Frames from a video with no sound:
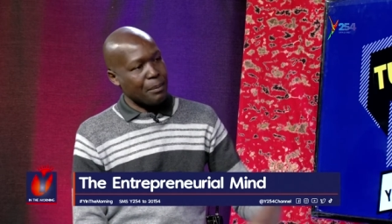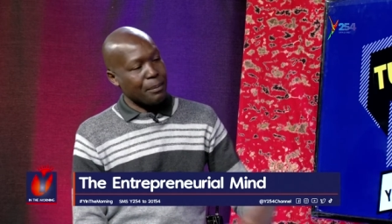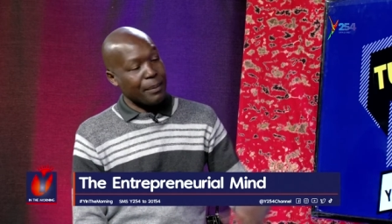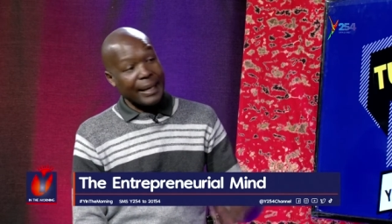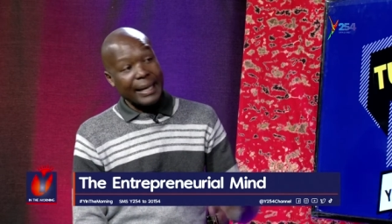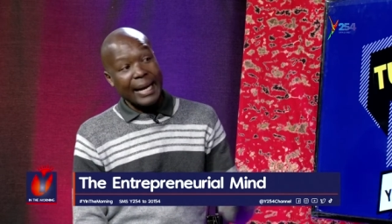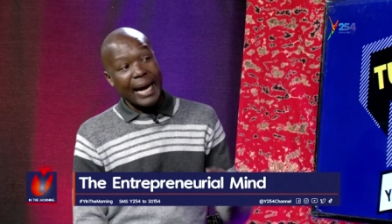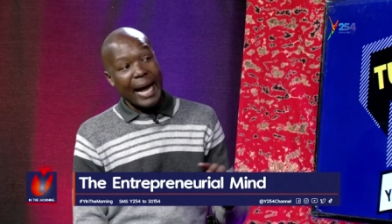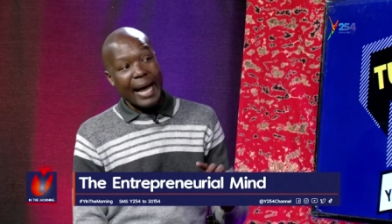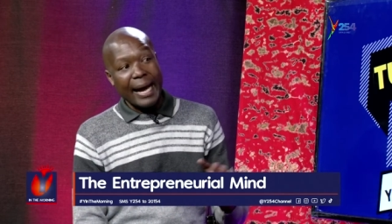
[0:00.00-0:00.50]

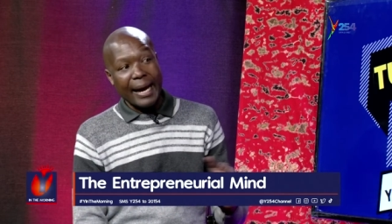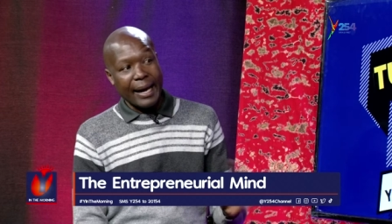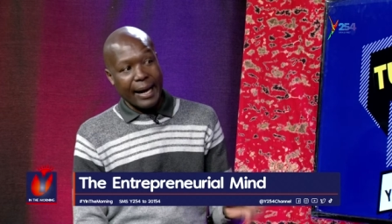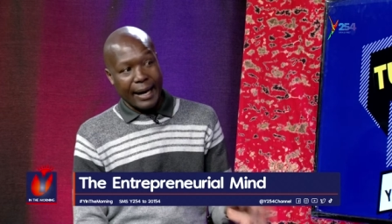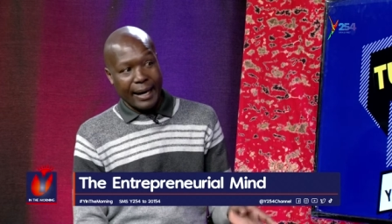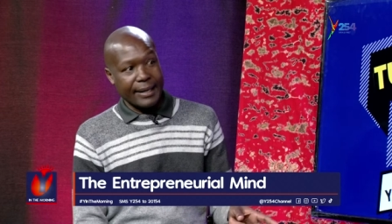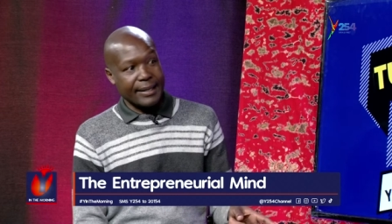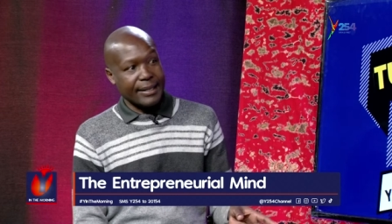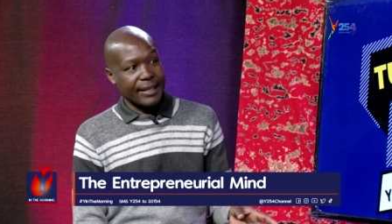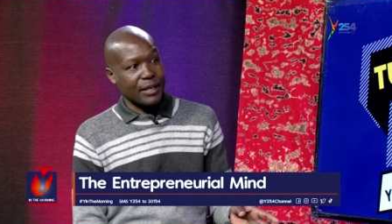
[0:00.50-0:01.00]
But I
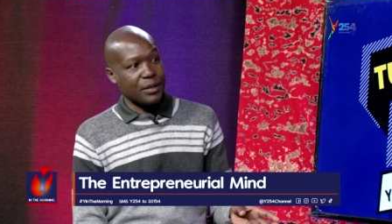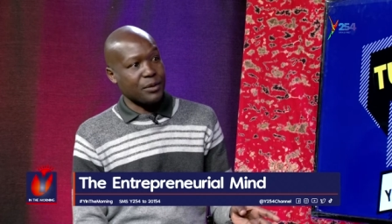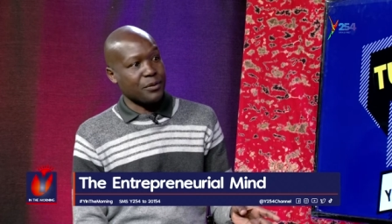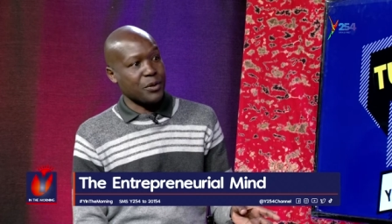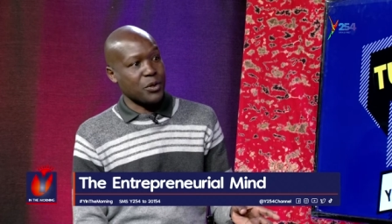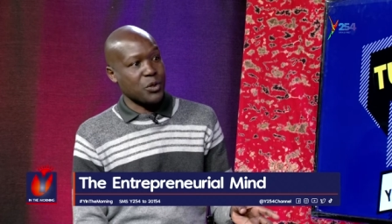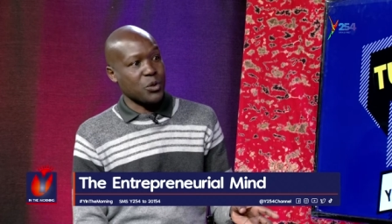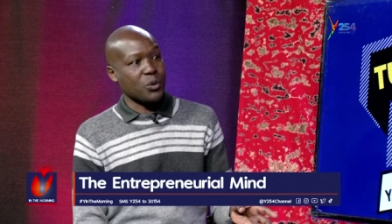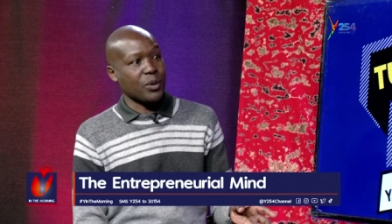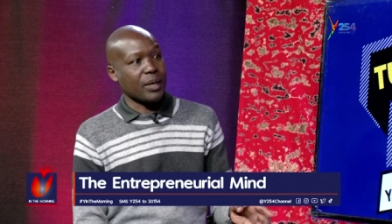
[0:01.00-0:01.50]
can tell you
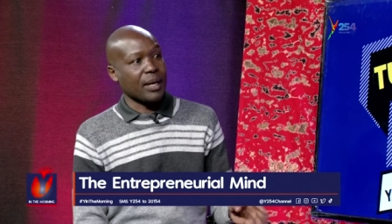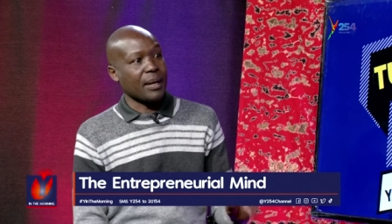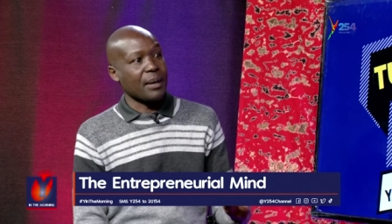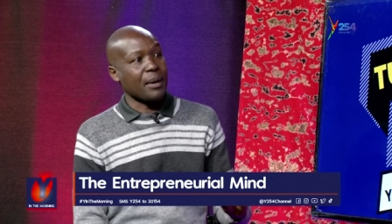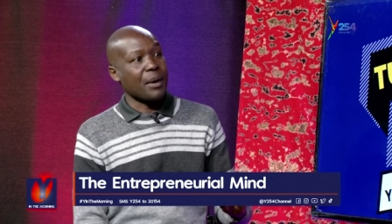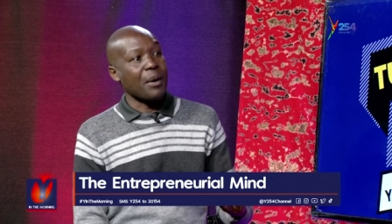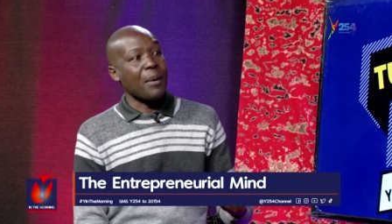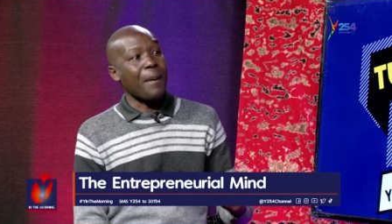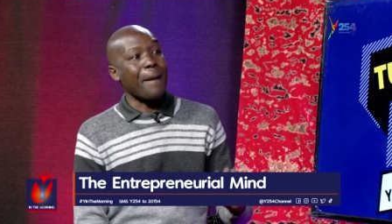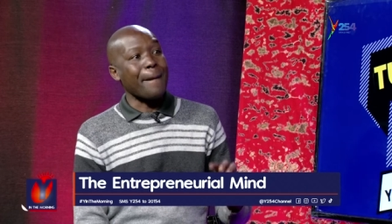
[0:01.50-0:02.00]
for sure,
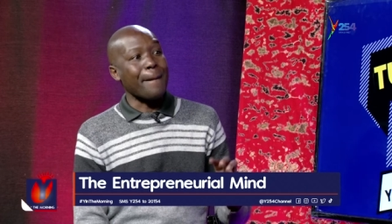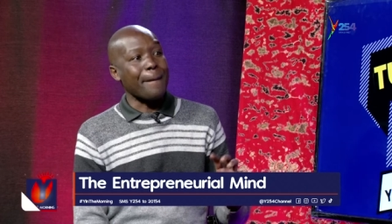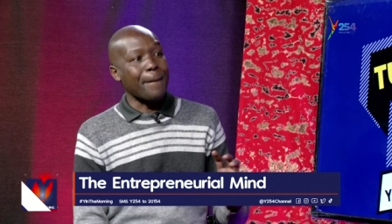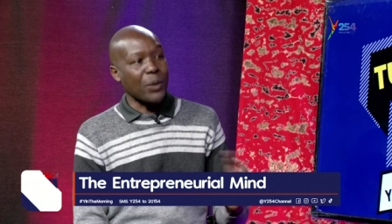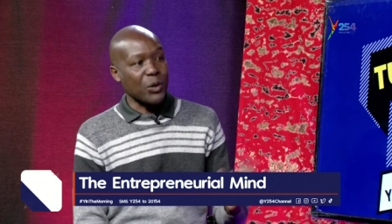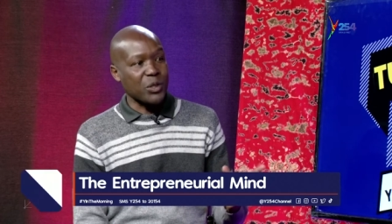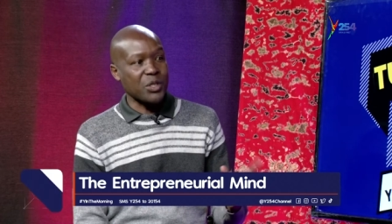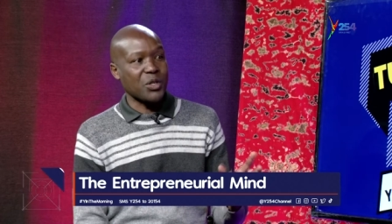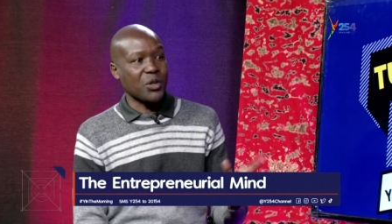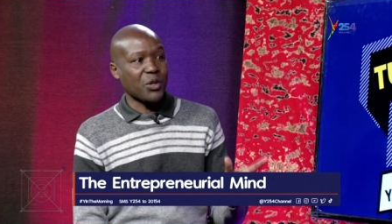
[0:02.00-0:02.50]

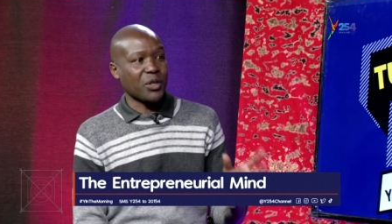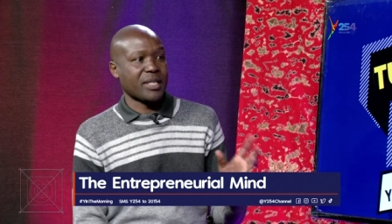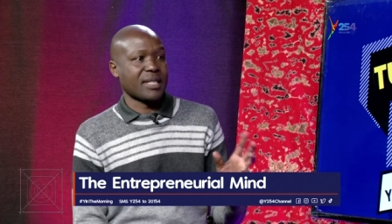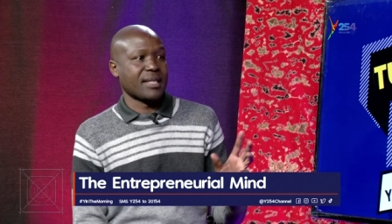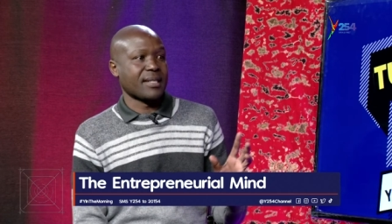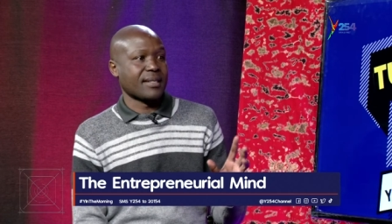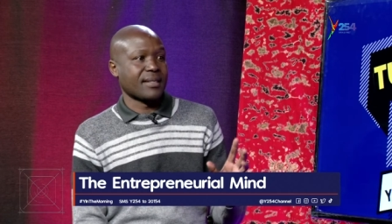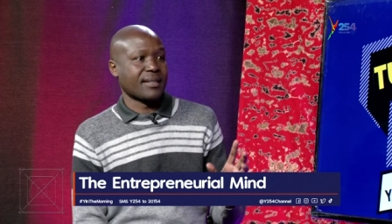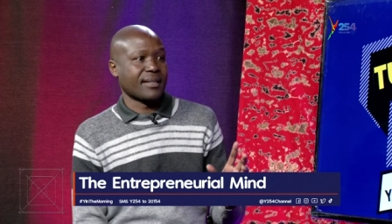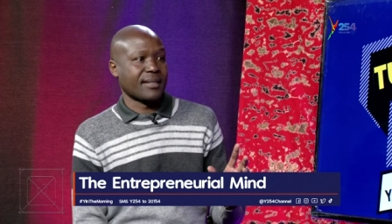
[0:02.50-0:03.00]
most
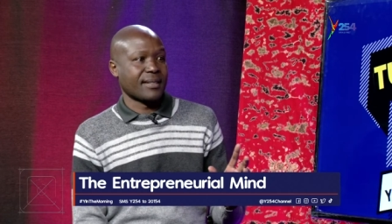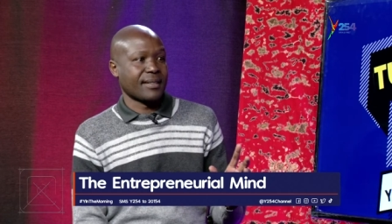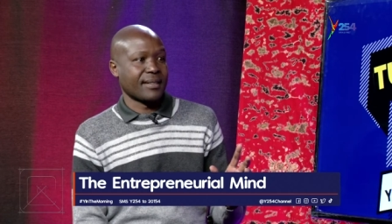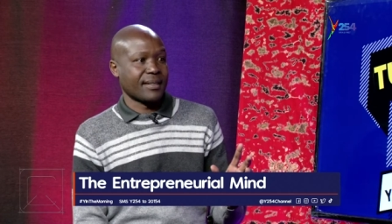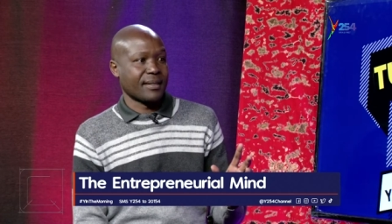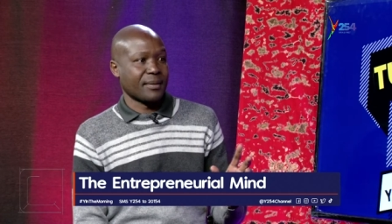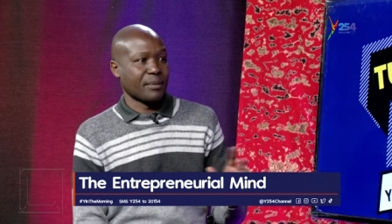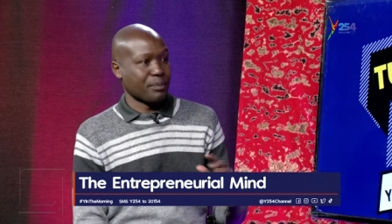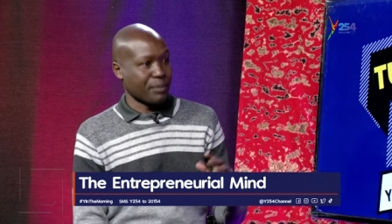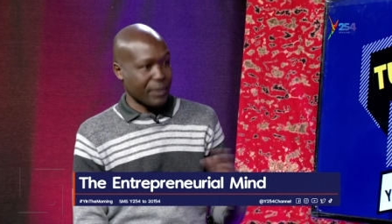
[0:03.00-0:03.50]
coaches,
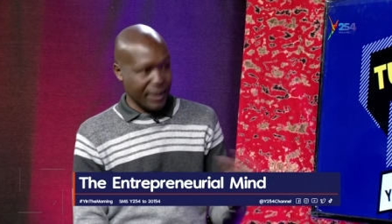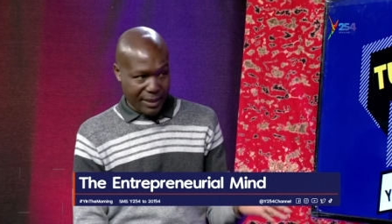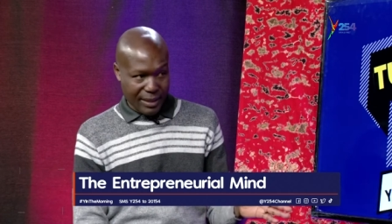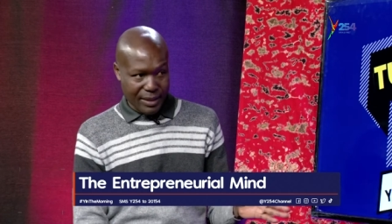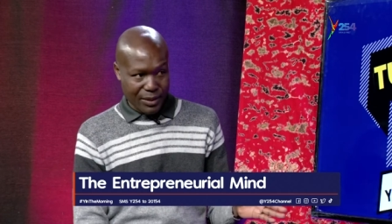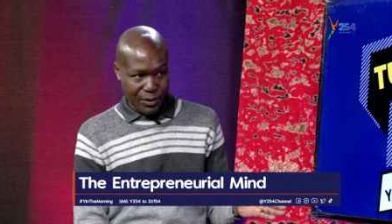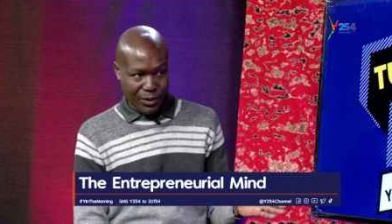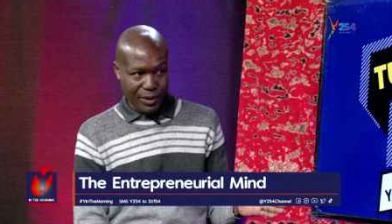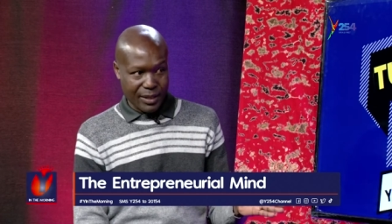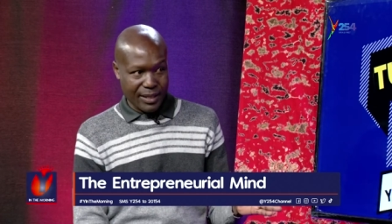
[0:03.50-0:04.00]

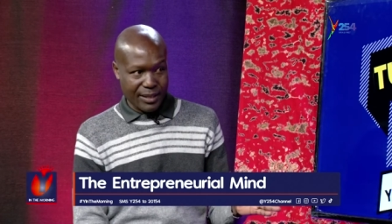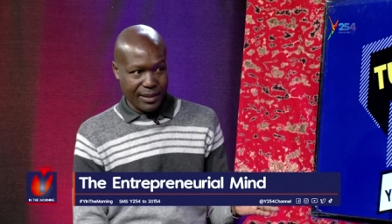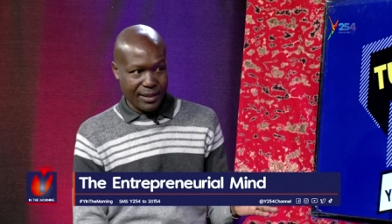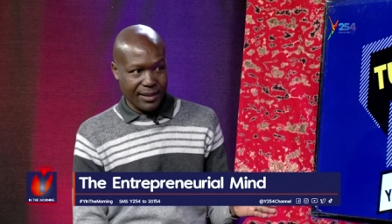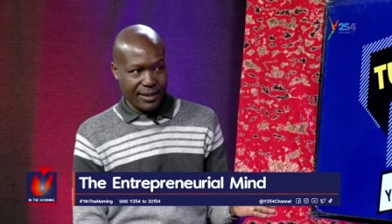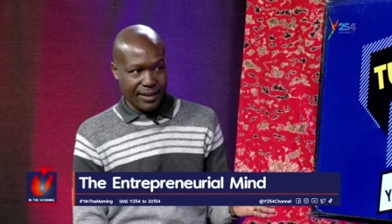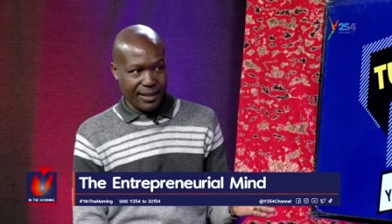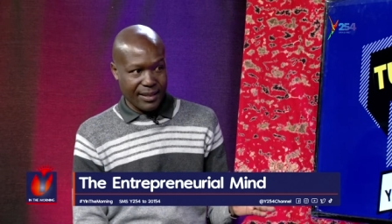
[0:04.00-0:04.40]
business coaches,